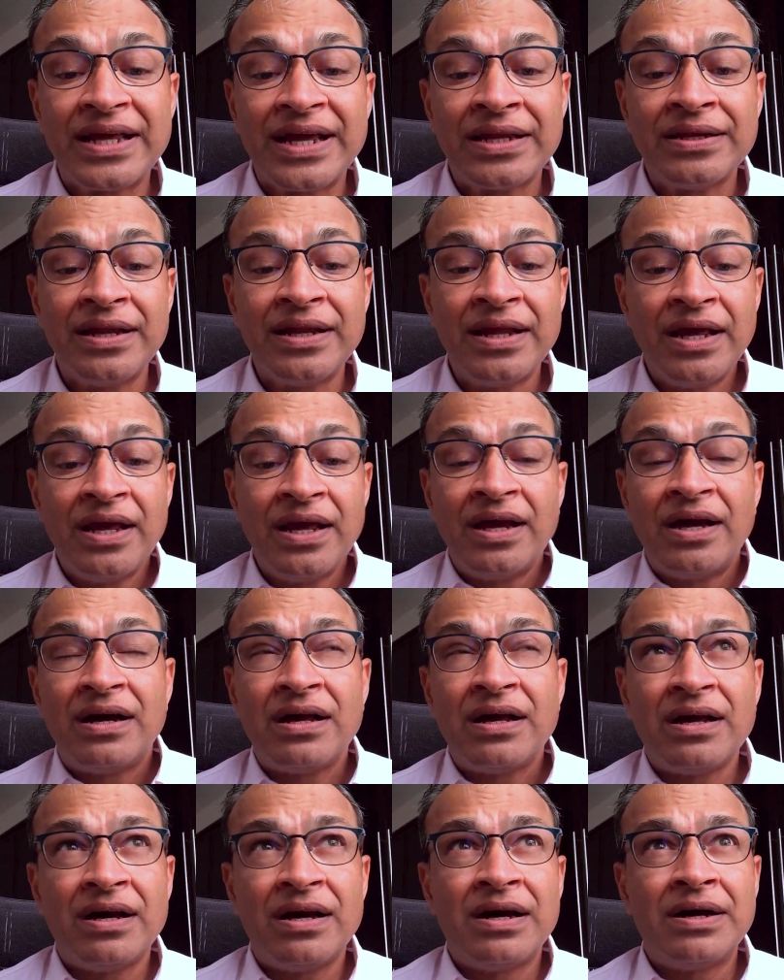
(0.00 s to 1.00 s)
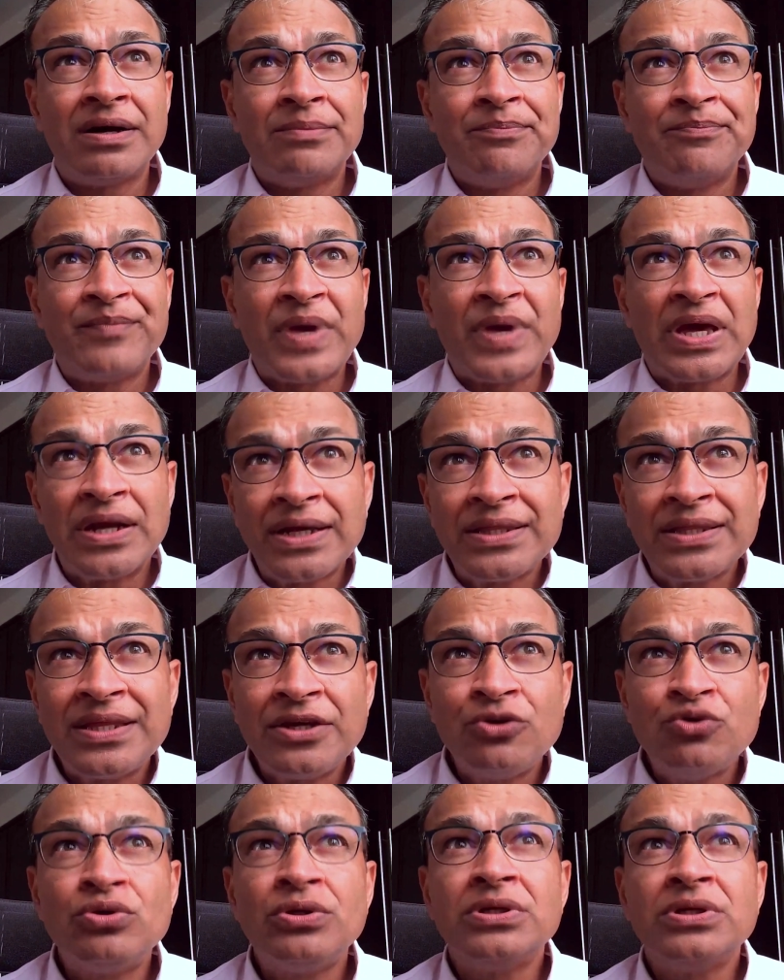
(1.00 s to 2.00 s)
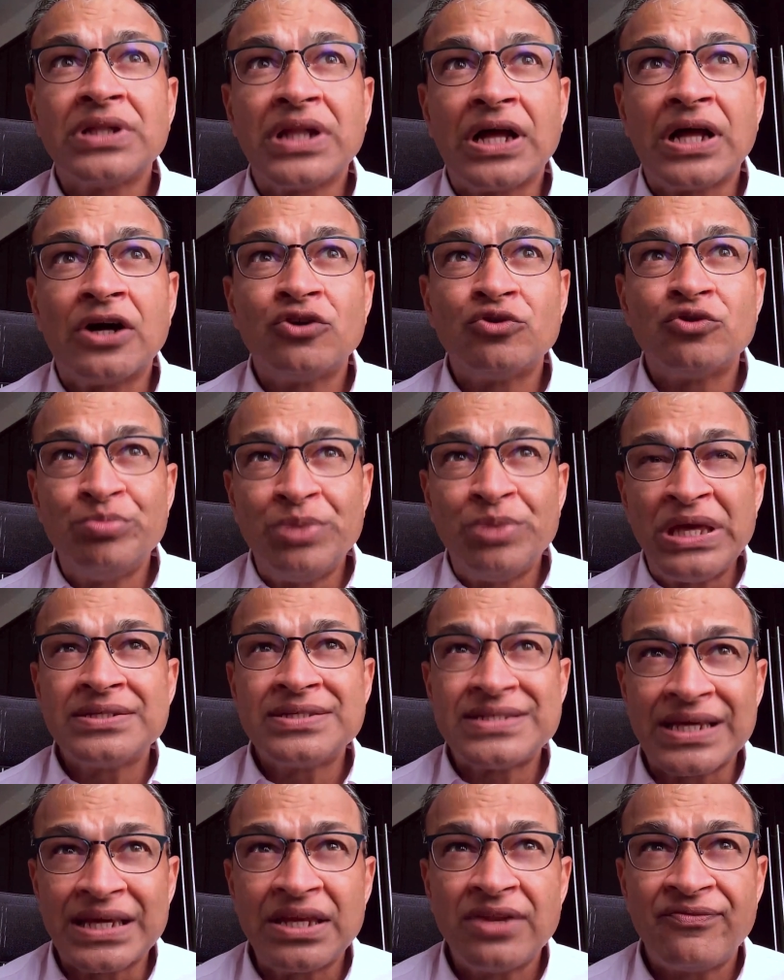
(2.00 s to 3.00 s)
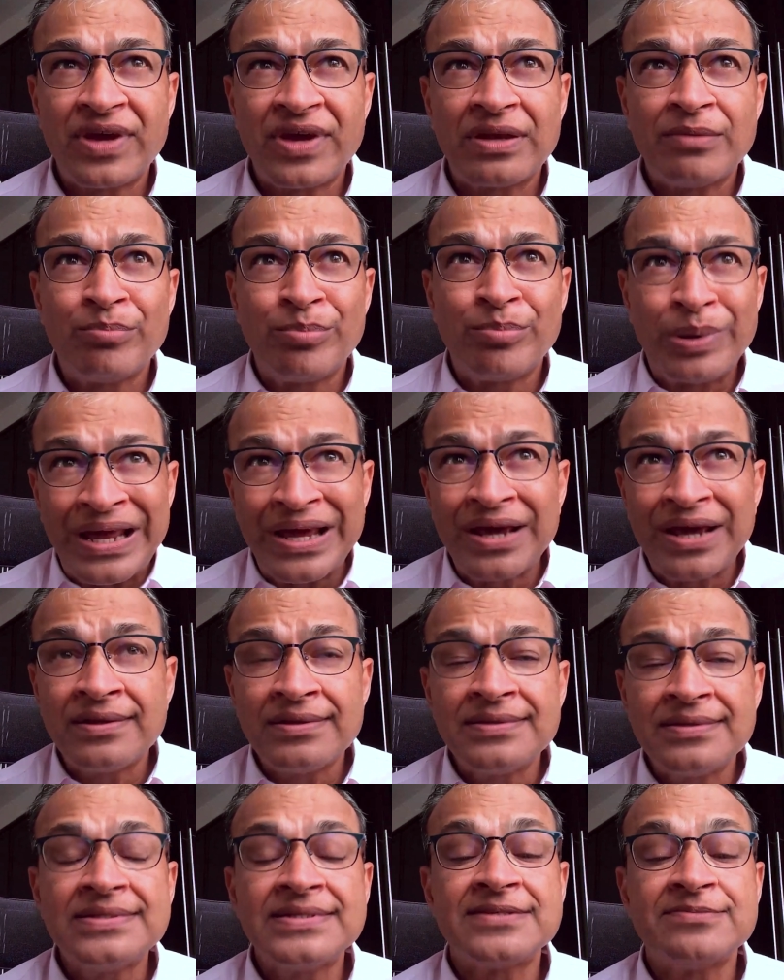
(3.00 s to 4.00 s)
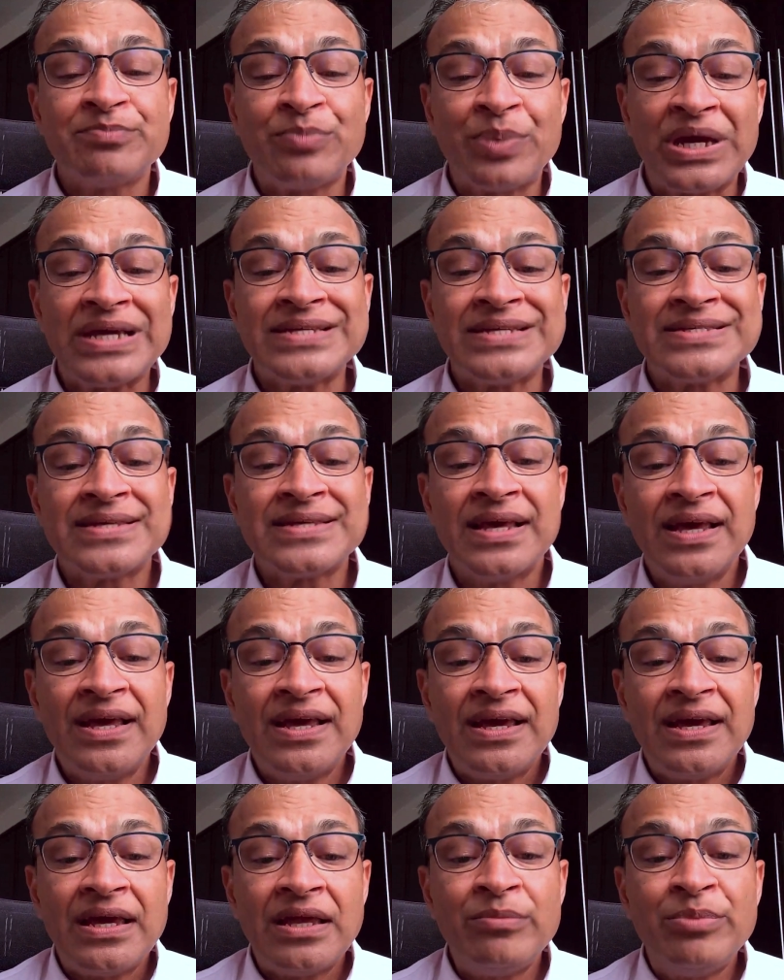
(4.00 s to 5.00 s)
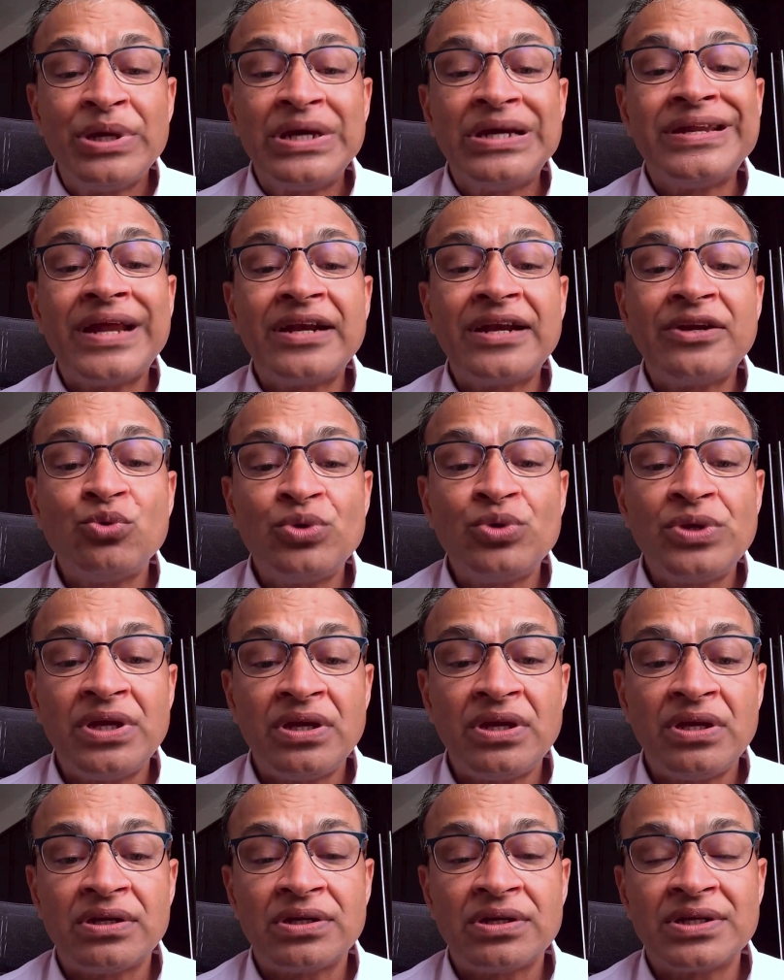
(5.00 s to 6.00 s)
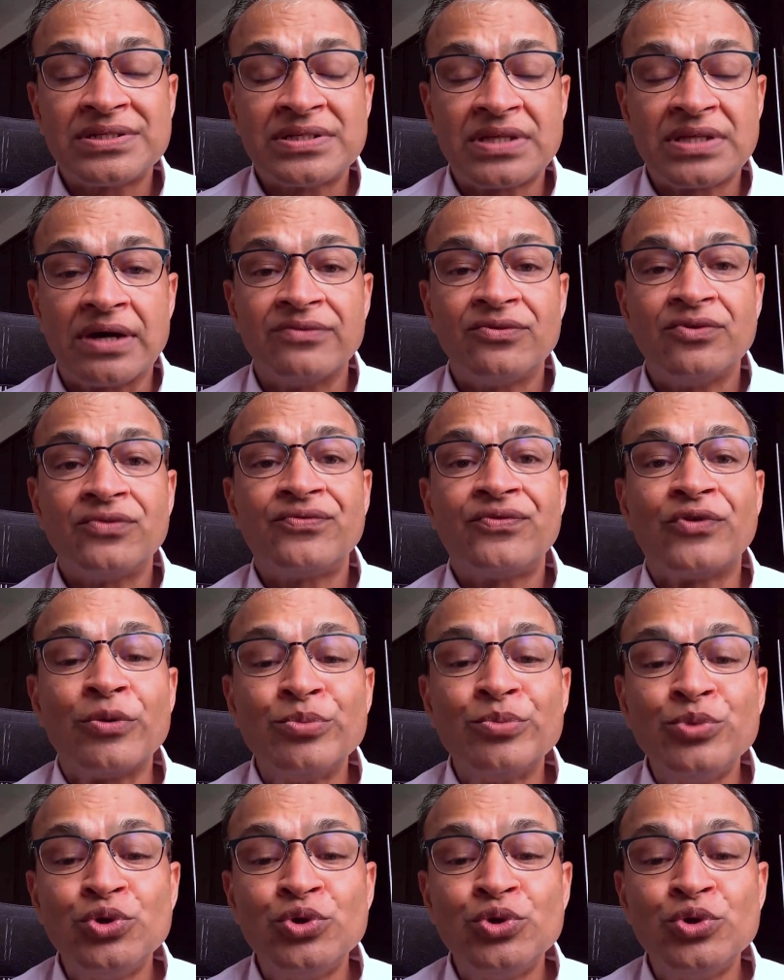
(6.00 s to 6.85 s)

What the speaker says: And I think Google Cloud being a significant player in this space, it'd be great to hear, Gustavo, from